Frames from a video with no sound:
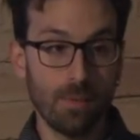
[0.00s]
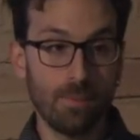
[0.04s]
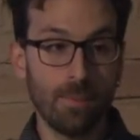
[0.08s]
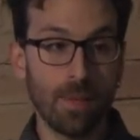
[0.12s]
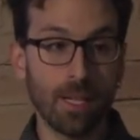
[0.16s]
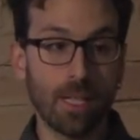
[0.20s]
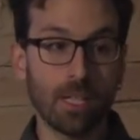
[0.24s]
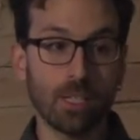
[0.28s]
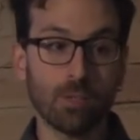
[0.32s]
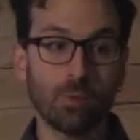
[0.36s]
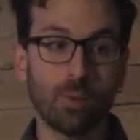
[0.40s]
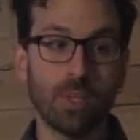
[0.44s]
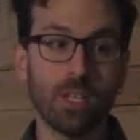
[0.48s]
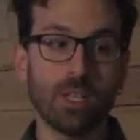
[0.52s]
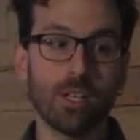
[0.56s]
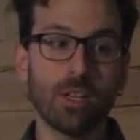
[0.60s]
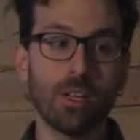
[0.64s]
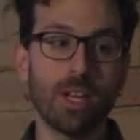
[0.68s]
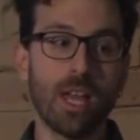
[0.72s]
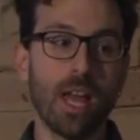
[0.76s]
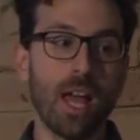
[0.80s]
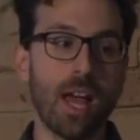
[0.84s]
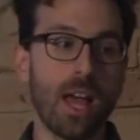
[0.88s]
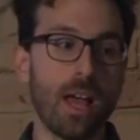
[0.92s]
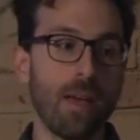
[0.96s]
because
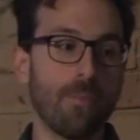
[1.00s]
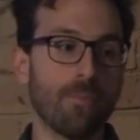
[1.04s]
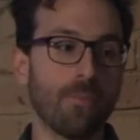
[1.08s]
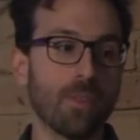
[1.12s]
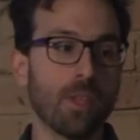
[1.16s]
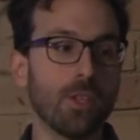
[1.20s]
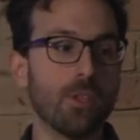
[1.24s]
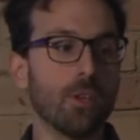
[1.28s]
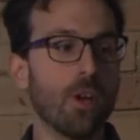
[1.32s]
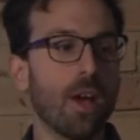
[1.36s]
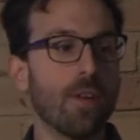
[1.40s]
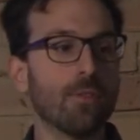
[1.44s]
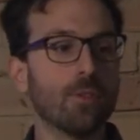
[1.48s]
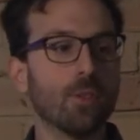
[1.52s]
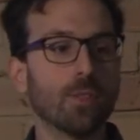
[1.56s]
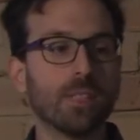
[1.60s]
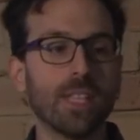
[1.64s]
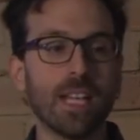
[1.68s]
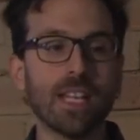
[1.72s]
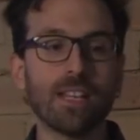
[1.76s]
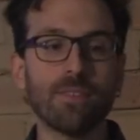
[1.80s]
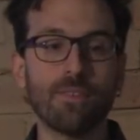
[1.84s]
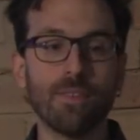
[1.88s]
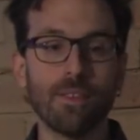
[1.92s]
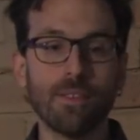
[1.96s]
you have to
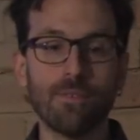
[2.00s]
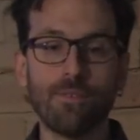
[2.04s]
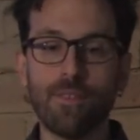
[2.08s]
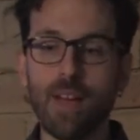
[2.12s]
test